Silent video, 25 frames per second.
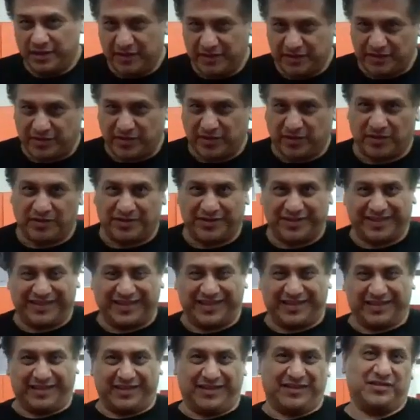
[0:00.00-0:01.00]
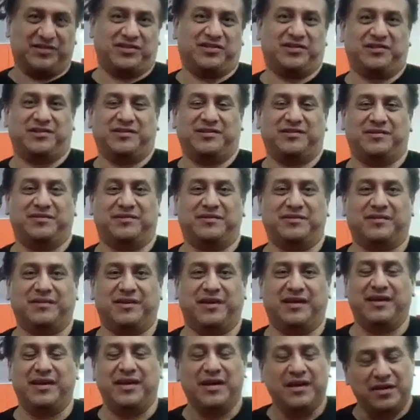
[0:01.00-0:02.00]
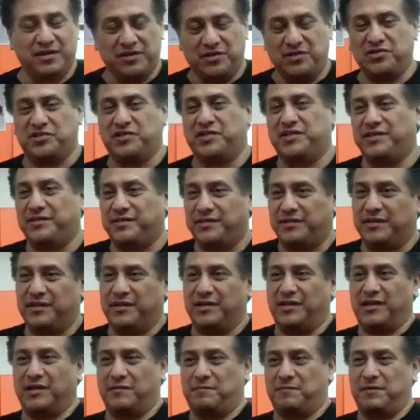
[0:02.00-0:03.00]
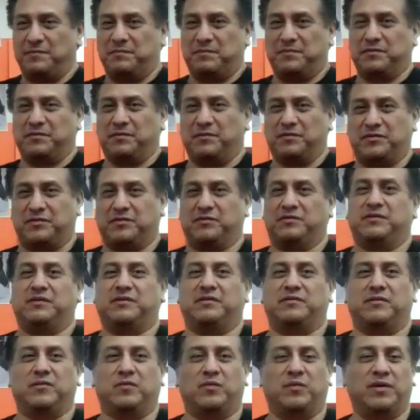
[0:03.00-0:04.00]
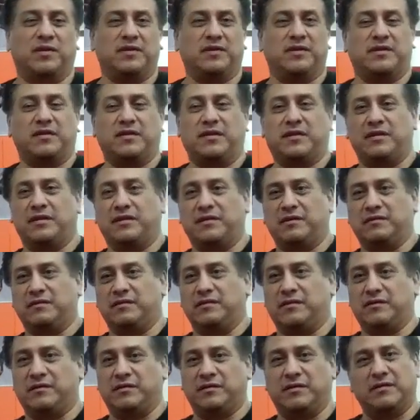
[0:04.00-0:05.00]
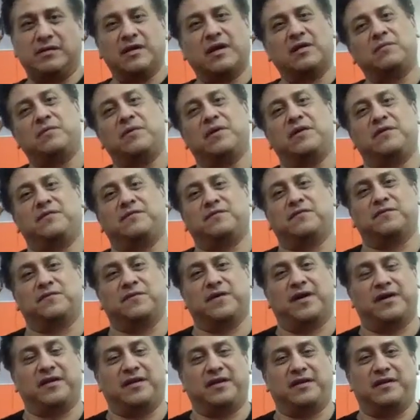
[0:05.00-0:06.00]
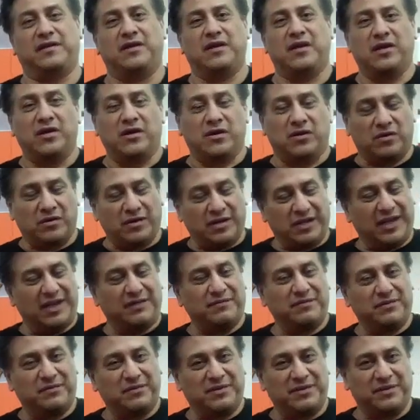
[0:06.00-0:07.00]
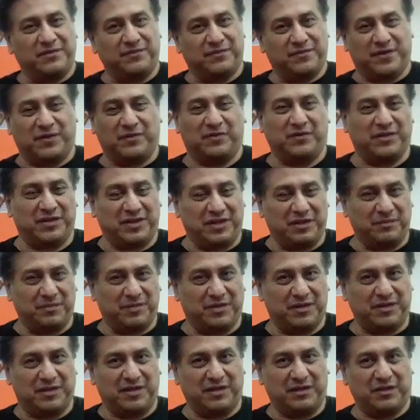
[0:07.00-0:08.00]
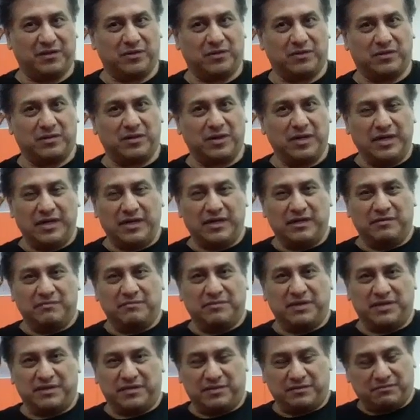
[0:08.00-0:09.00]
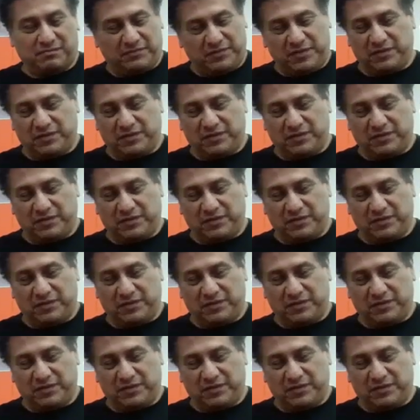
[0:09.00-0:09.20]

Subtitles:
is called the clench. Okay, usually a lot of people will do it when they're not ready for fighting, or they haven't really fought with anybody, or they